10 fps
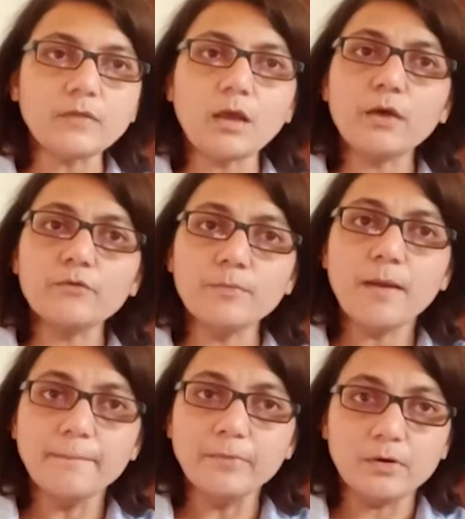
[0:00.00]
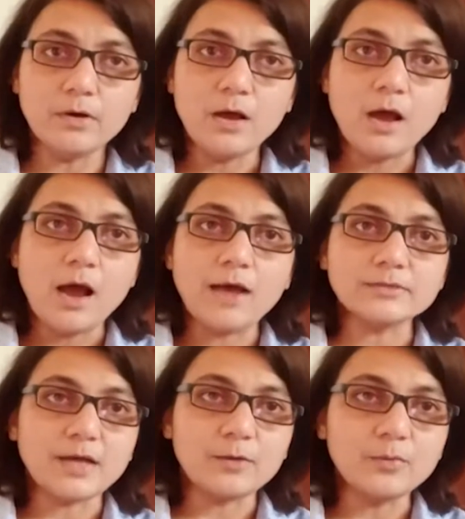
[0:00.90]
Remember,
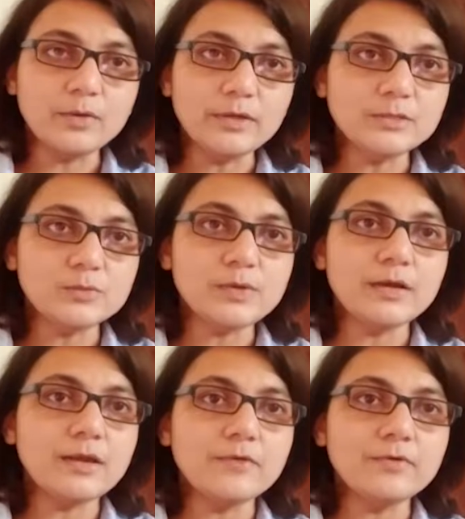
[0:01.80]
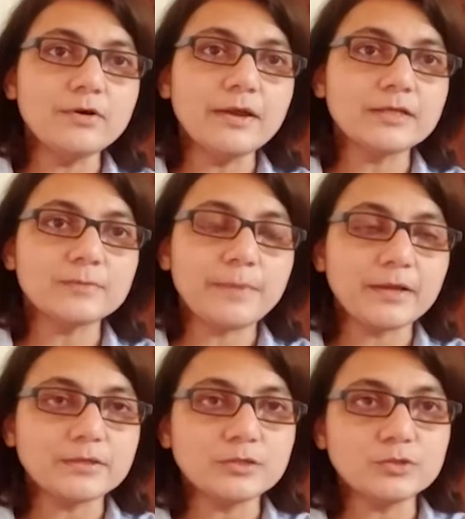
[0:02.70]
as advocates, we are never
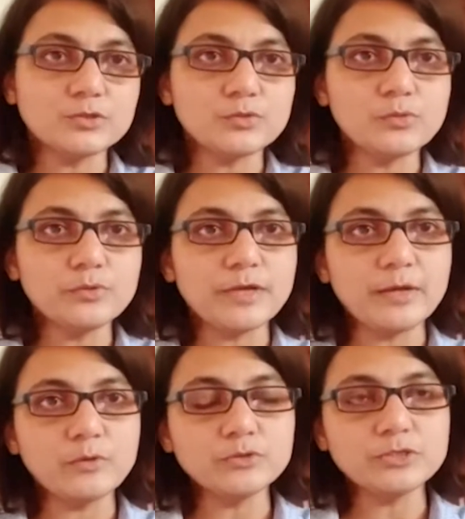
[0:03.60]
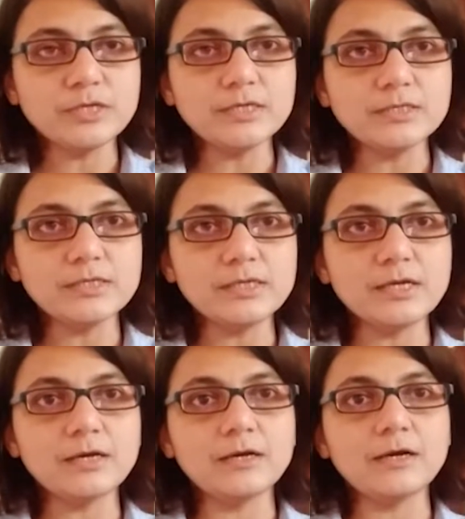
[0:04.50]
expected to negotiate
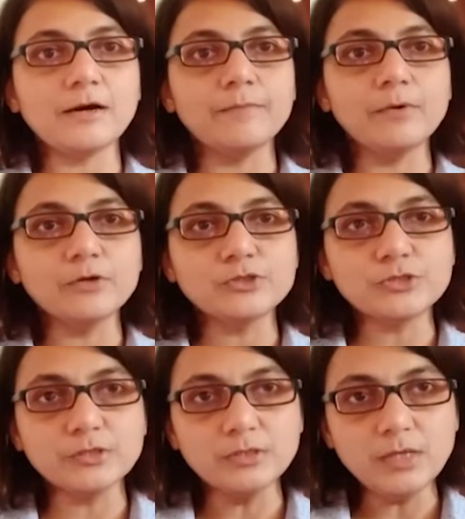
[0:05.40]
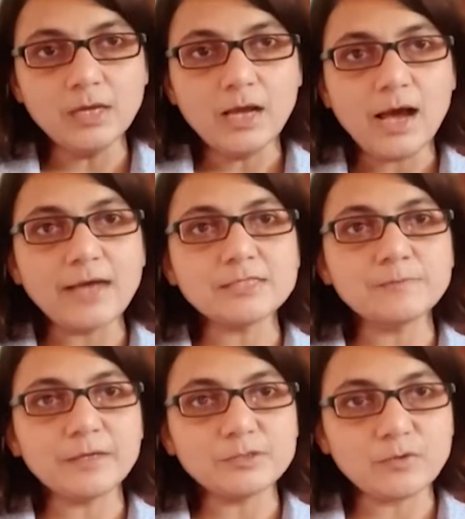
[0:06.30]
the commercial
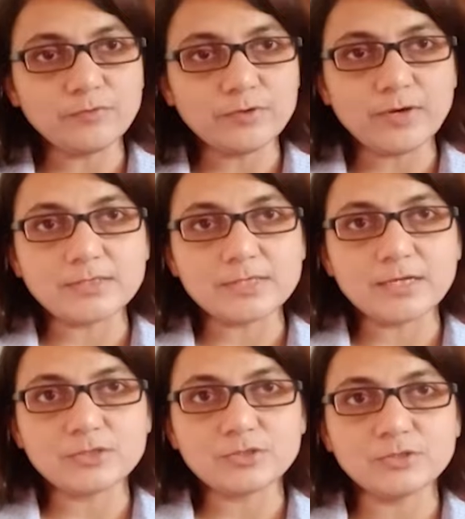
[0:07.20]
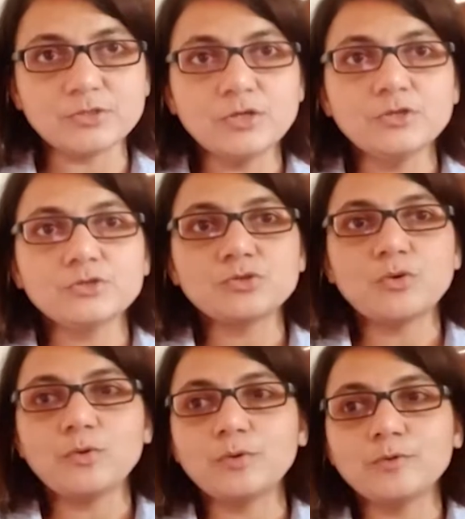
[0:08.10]
aspects of a transaction.
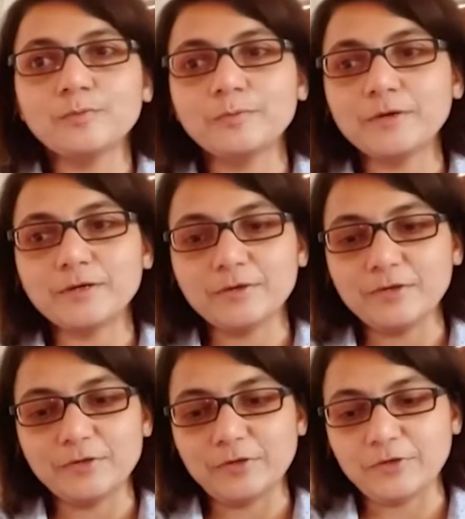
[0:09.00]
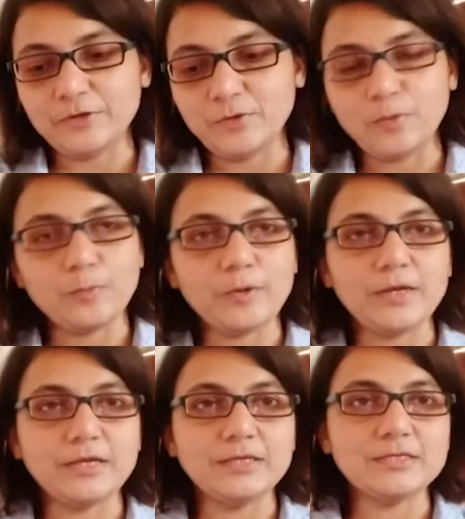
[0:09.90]
So,
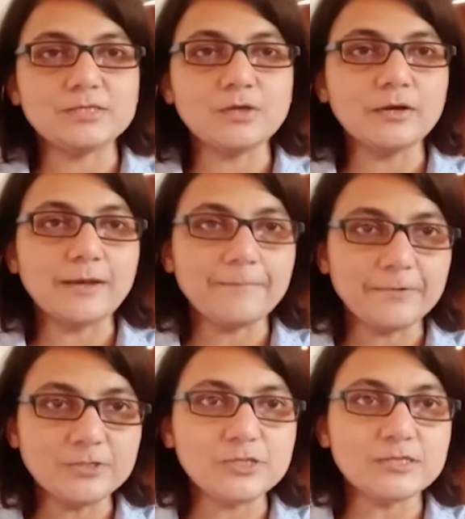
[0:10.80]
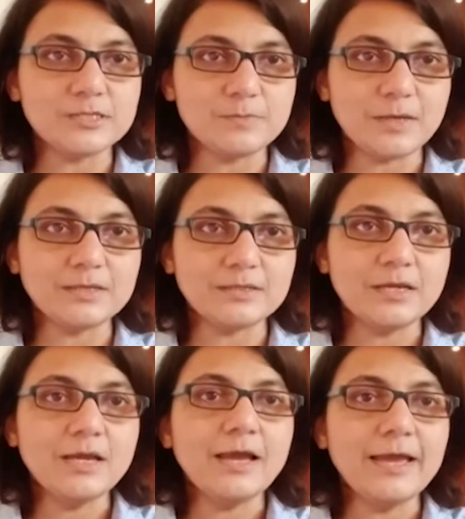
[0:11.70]
it is not appreciated
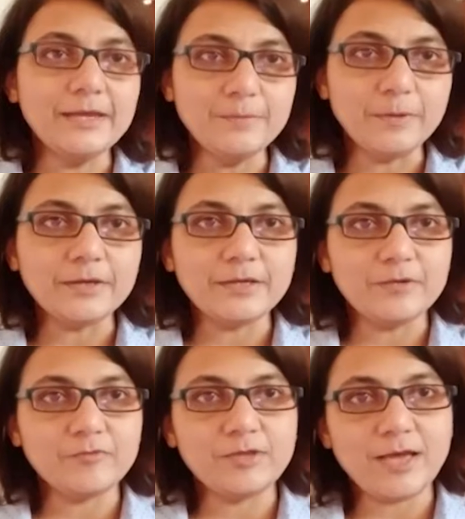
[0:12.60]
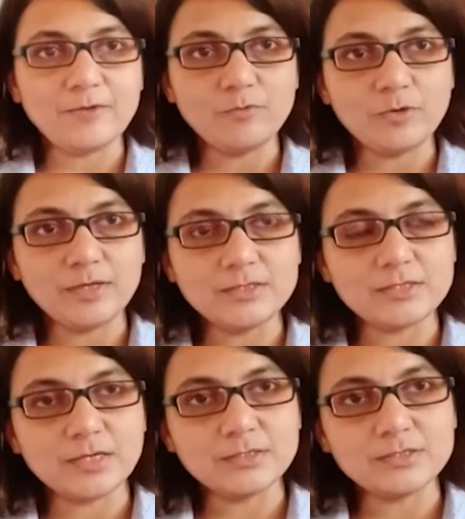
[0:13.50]
by anybody if the advocate
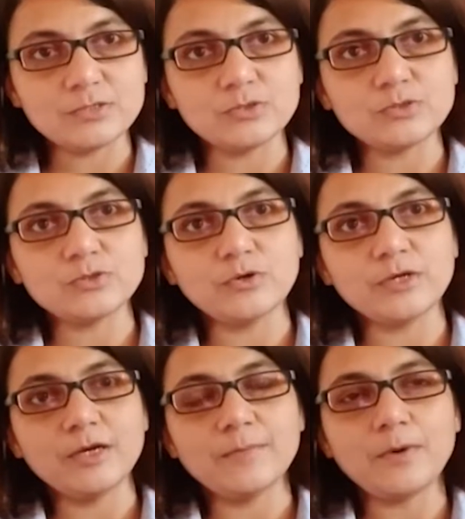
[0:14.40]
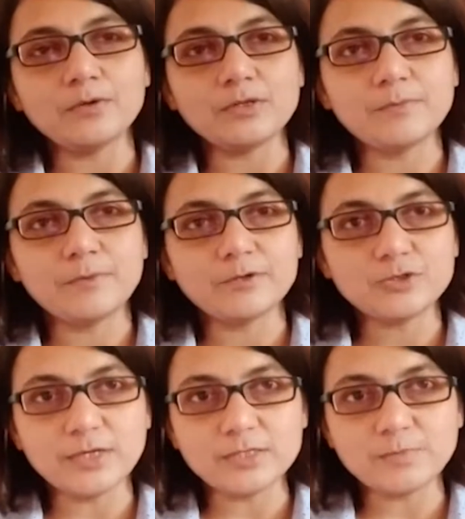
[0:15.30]
starts talking about the
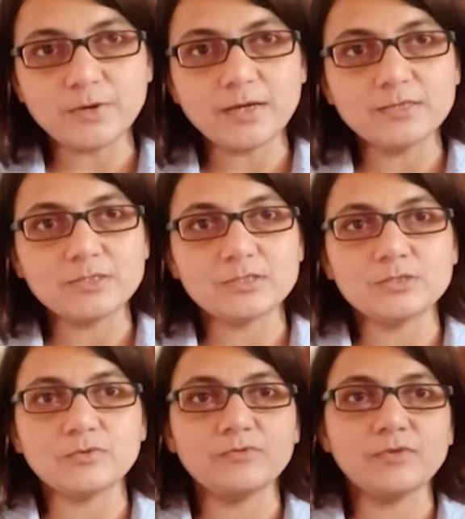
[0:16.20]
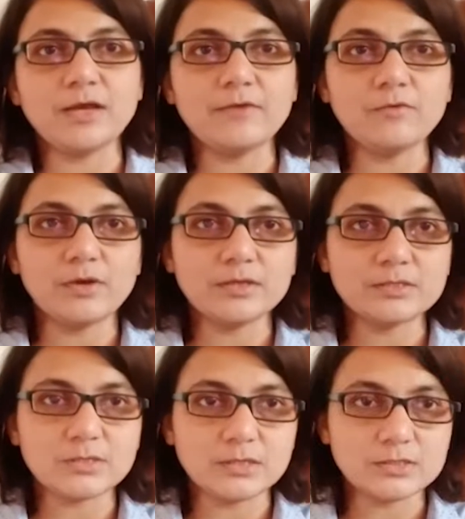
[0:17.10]
purchase price, if the advocate
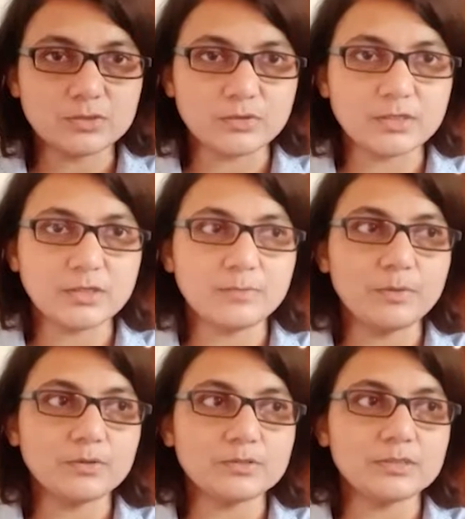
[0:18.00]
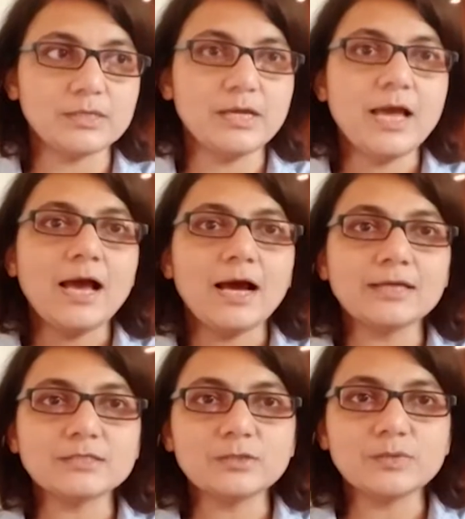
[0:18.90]
starts talking about the
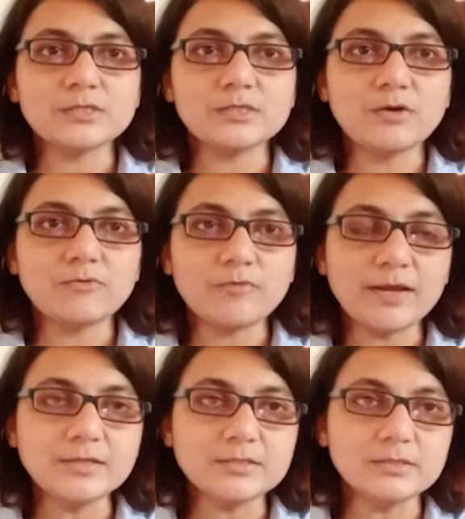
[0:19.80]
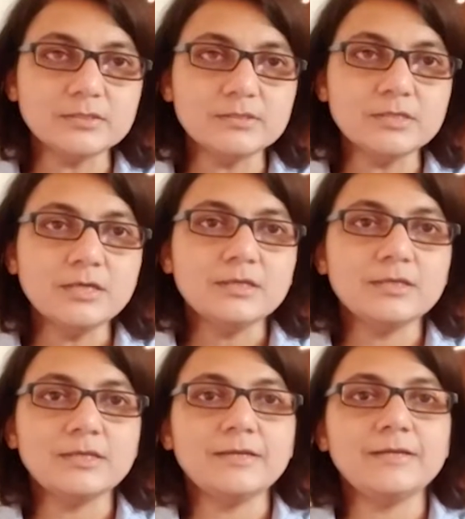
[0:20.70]
adequacy of rentals,
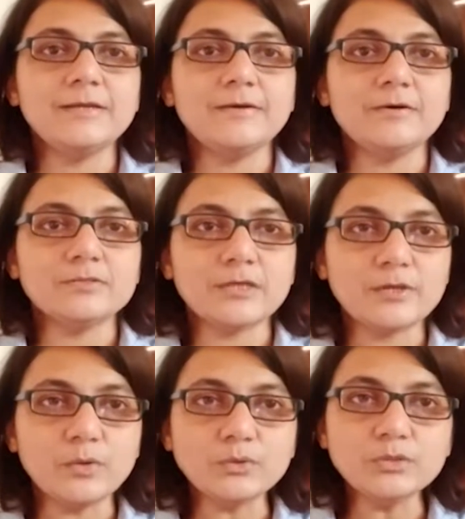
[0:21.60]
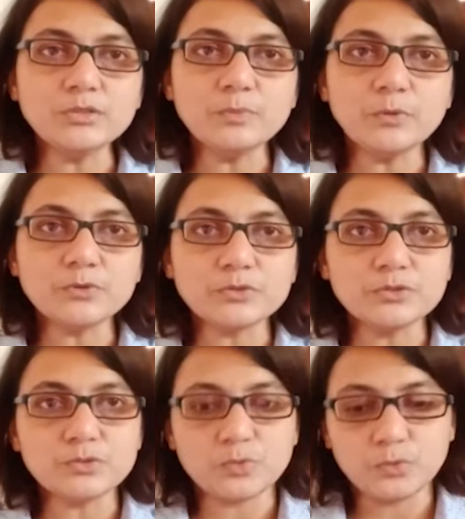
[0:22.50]
the security
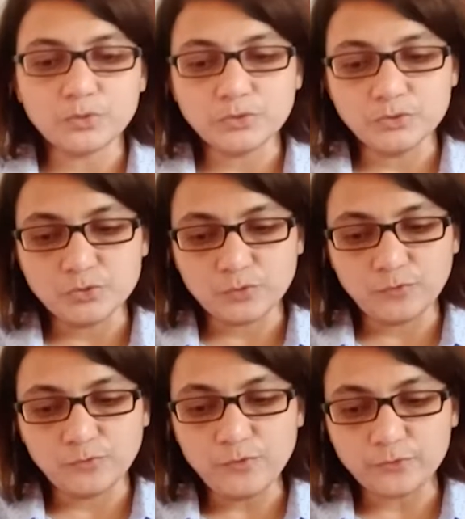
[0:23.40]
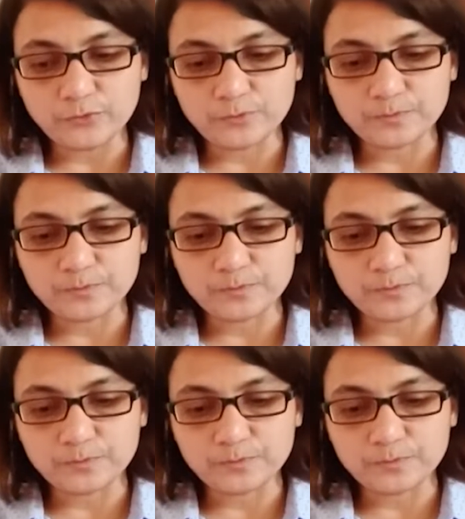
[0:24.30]
deposits, so on and so forth.